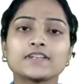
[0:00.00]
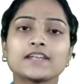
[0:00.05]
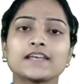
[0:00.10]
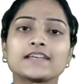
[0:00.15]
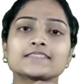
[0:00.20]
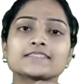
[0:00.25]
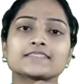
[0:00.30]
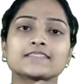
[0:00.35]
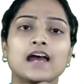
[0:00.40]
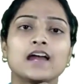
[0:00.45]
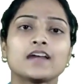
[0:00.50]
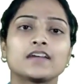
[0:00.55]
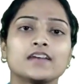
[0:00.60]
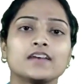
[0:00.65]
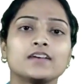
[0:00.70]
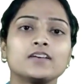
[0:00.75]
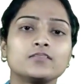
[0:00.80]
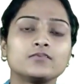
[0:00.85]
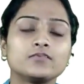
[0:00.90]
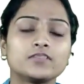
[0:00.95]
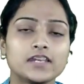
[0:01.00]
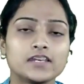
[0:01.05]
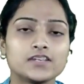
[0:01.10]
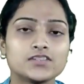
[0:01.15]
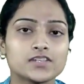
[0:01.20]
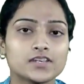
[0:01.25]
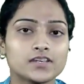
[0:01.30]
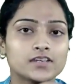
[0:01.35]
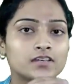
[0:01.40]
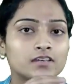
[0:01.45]
when I started
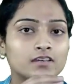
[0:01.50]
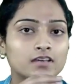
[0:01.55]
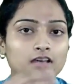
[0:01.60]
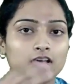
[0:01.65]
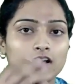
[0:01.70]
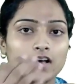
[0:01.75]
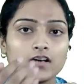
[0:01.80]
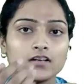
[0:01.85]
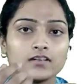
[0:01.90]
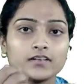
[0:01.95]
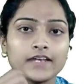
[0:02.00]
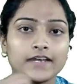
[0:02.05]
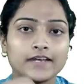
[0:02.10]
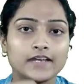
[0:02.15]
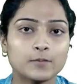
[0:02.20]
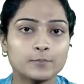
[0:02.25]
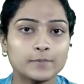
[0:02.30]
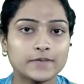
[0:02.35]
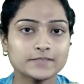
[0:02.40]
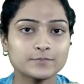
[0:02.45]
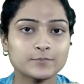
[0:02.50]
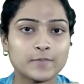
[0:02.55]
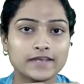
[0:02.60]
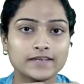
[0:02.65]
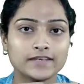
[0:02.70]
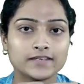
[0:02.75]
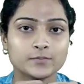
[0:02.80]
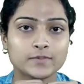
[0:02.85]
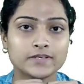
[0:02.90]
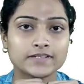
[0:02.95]
teaching uh, database
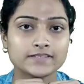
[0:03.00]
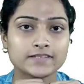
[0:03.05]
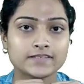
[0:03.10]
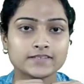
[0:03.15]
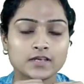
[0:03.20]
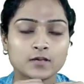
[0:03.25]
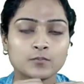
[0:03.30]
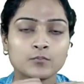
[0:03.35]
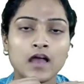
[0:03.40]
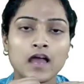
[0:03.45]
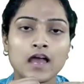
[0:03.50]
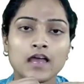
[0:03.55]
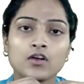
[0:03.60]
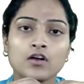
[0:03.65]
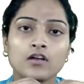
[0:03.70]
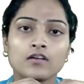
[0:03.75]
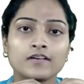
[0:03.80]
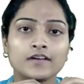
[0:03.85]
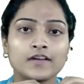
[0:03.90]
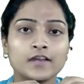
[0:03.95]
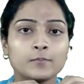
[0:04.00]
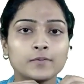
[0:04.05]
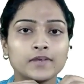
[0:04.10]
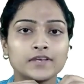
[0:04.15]
management system, I already